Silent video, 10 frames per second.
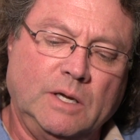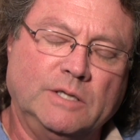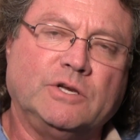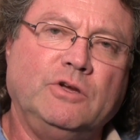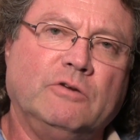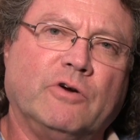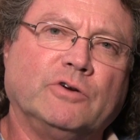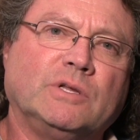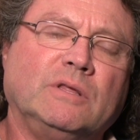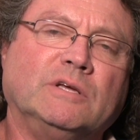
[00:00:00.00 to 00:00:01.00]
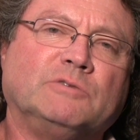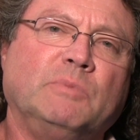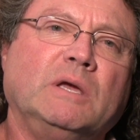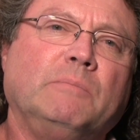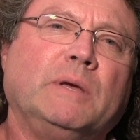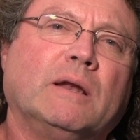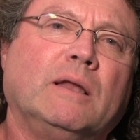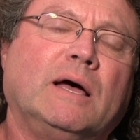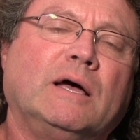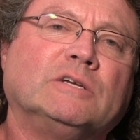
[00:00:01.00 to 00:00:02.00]
It's a university that's being
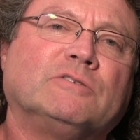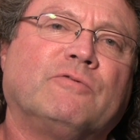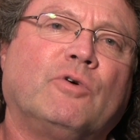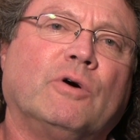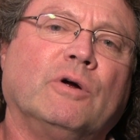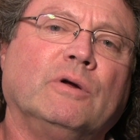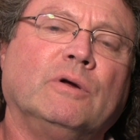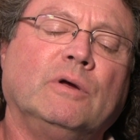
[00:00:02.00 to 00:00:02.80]
penalized for